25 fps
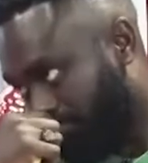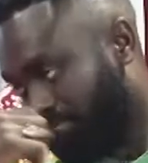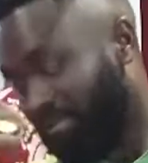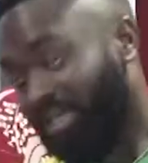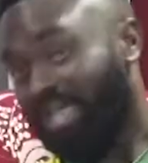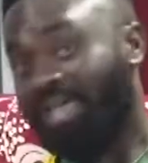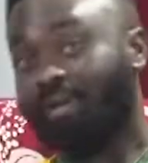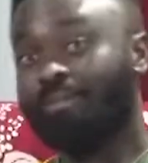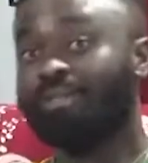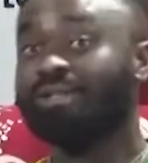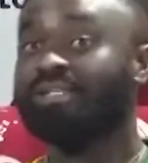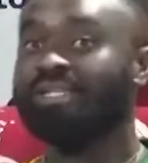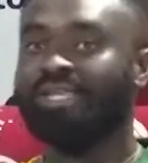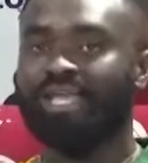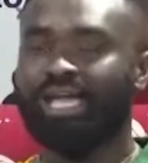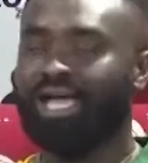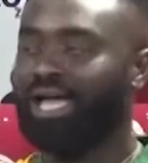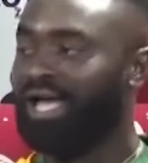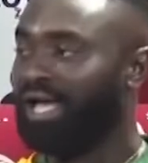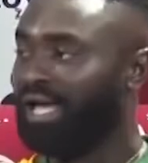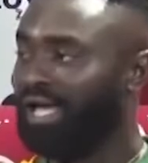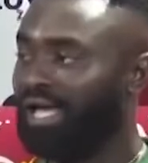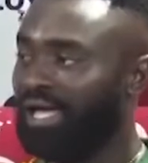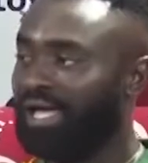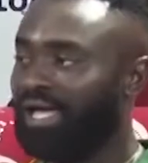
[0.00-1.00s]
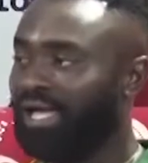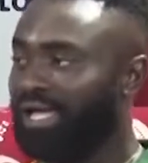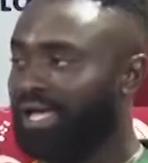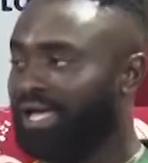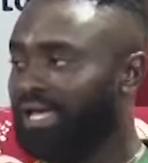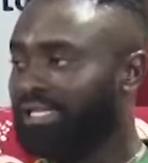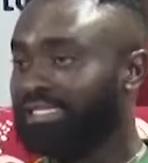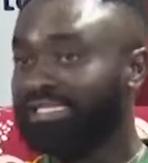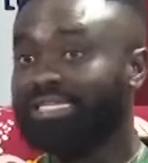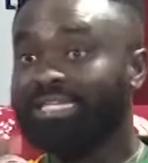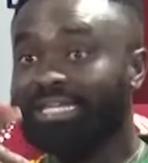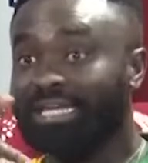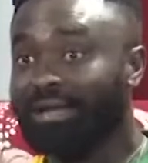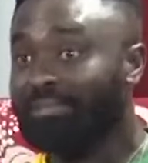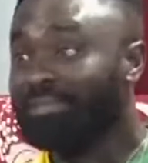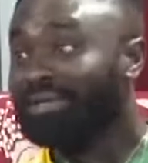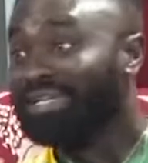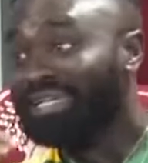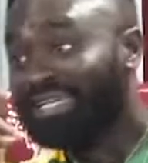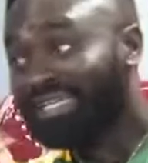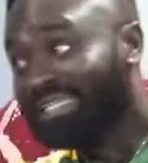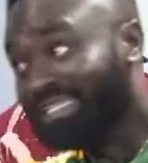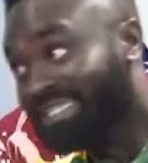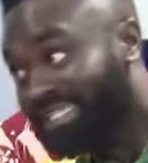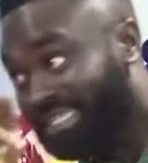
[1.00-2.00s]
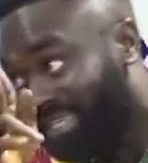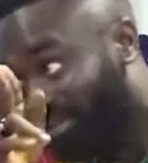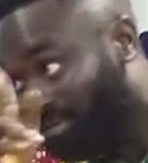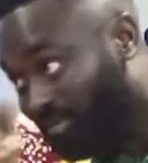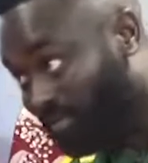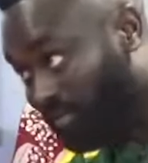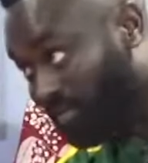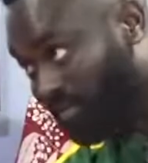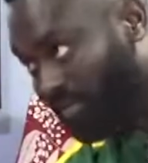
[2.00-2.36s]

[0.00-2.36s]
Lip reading: I'm a dear. Sir, I'm in a tear.